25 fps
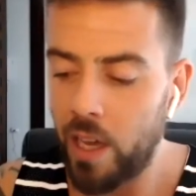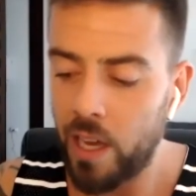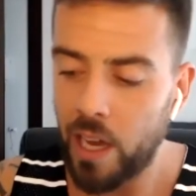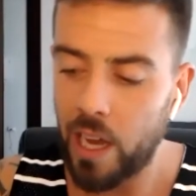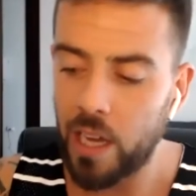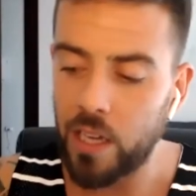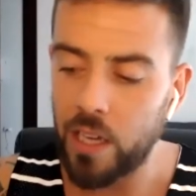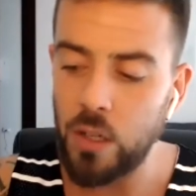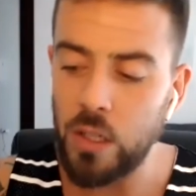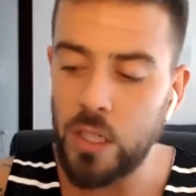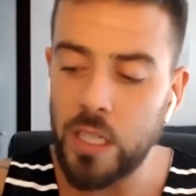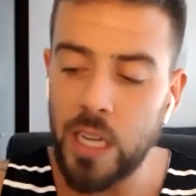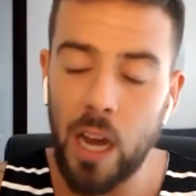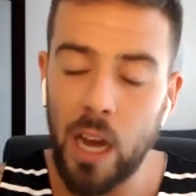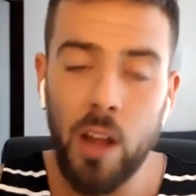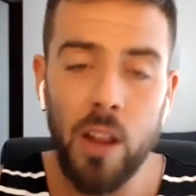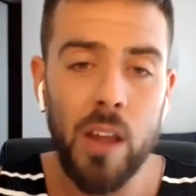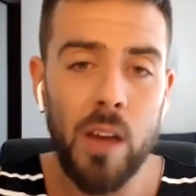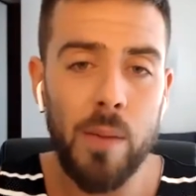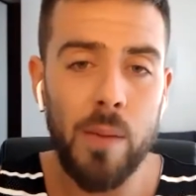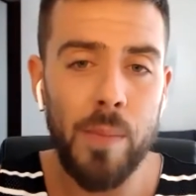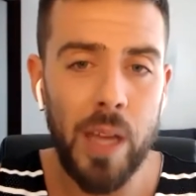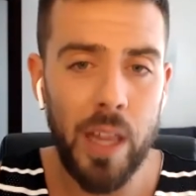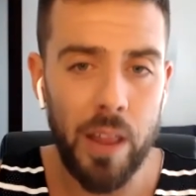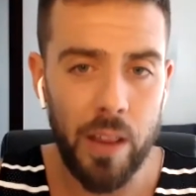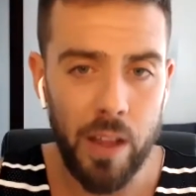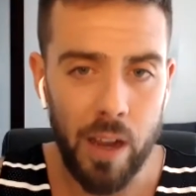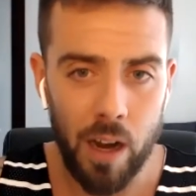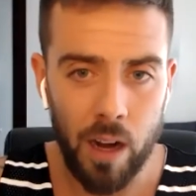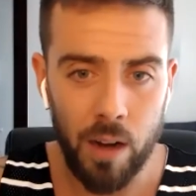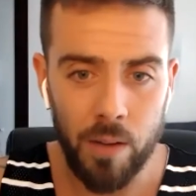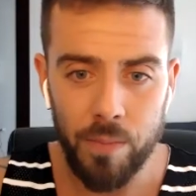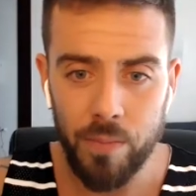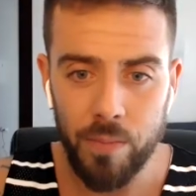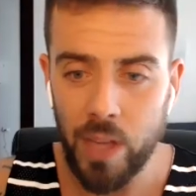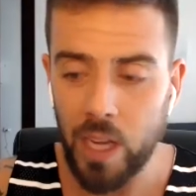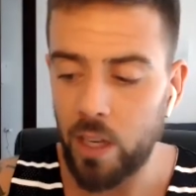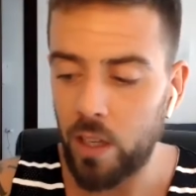And you tell them in
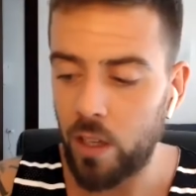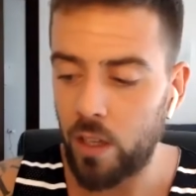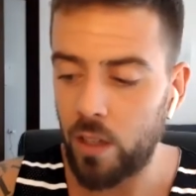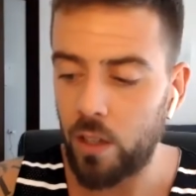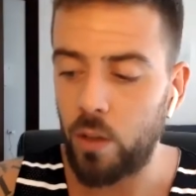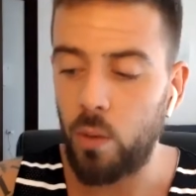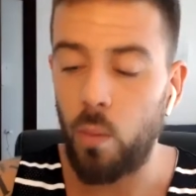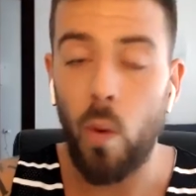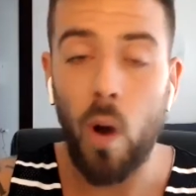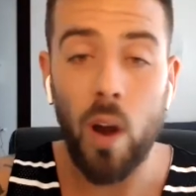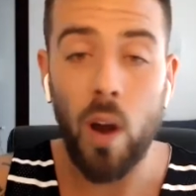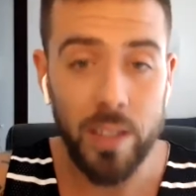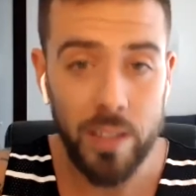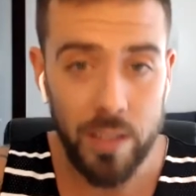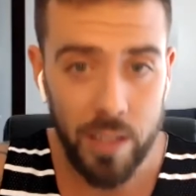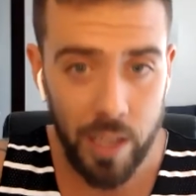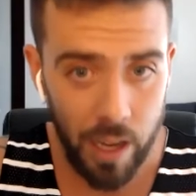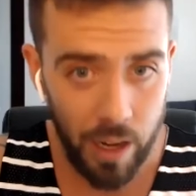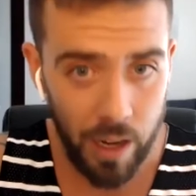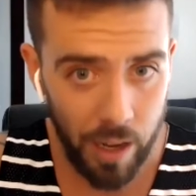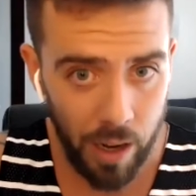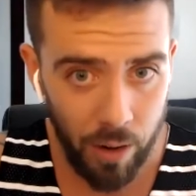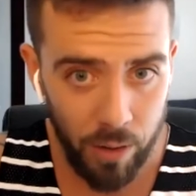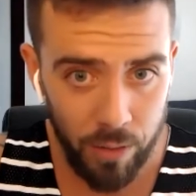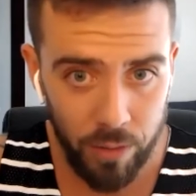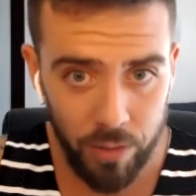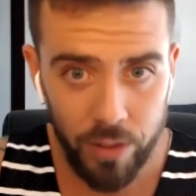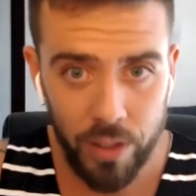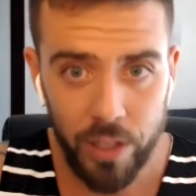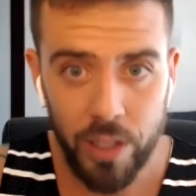there that you want to stand out,